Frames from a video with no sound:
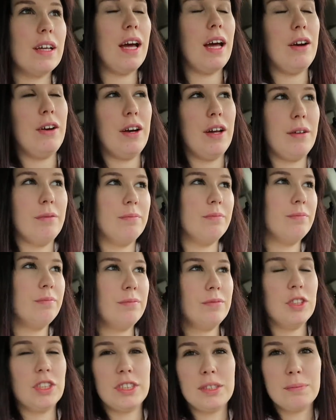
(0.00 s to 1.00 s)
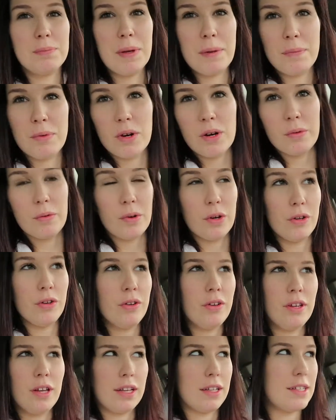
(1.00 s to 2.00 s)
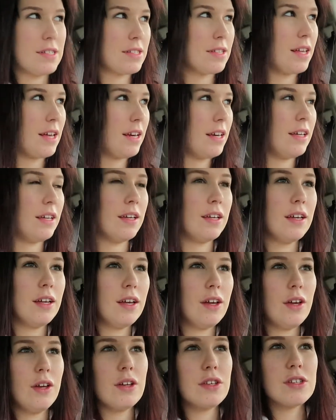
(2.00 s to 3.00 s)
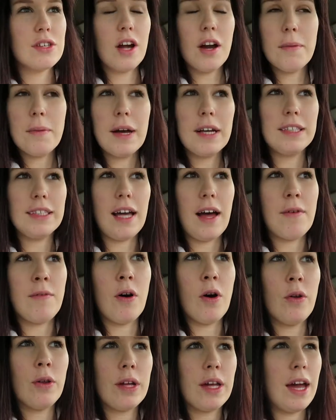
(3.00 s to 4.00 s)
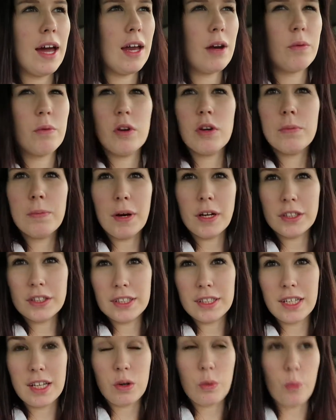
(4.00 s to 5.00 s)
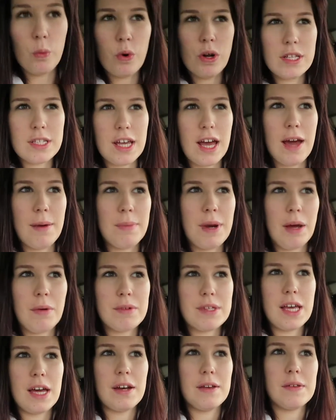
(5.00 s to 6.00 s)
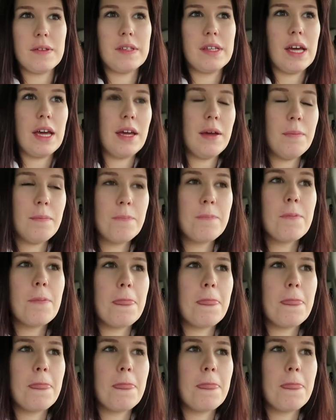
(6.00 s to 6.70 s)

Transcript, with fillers: I don't know, just people are rude. Like this lady, Starbucks, I've only had a rude person like one time, and I was out of state.